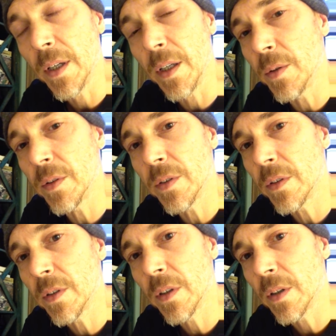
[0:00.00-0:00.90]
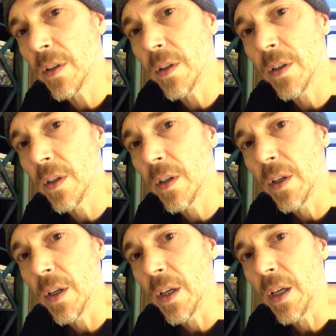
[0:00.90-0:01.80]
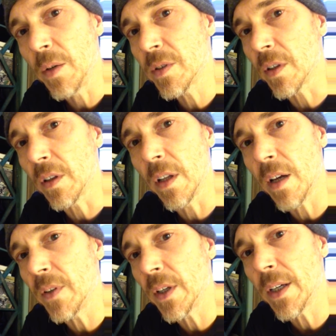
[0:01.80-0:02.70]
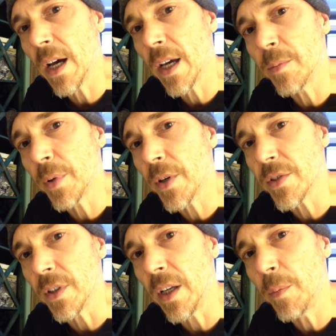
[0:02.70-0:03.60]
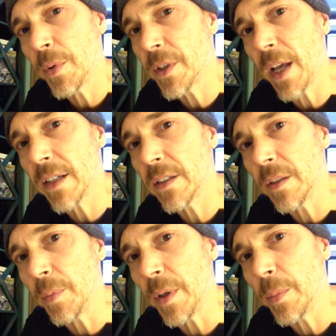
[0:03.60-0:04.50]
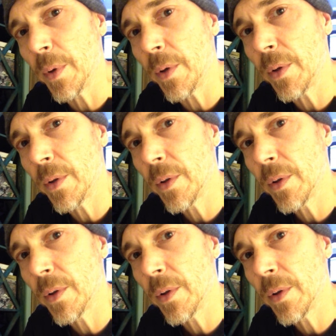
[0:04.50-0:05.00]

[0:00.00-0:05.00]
He was he was a loving, kind person. He protected people.